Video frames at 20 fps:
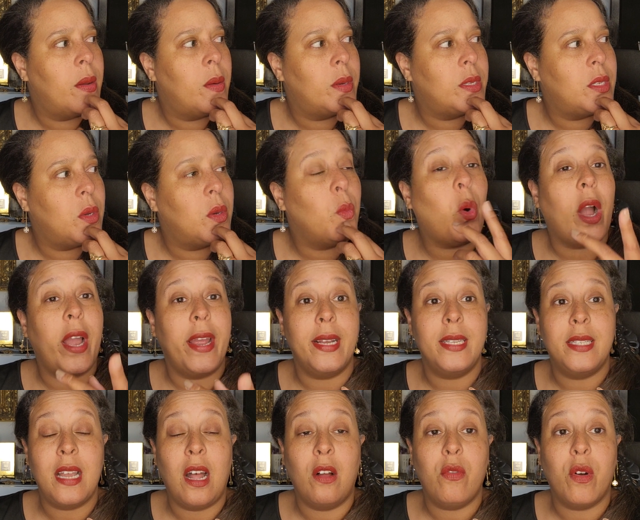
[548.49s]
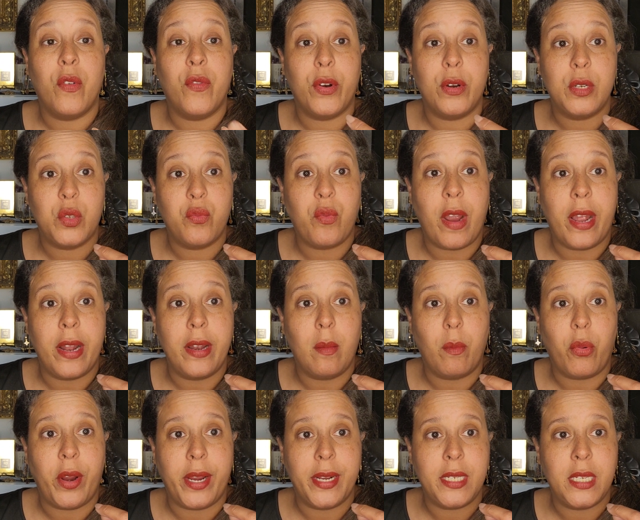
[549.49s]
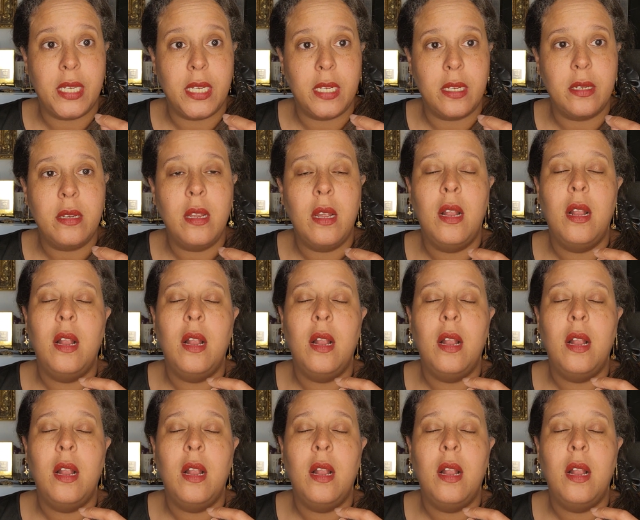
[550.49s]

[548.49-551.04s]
Was it YSL Reverse Red, number 18?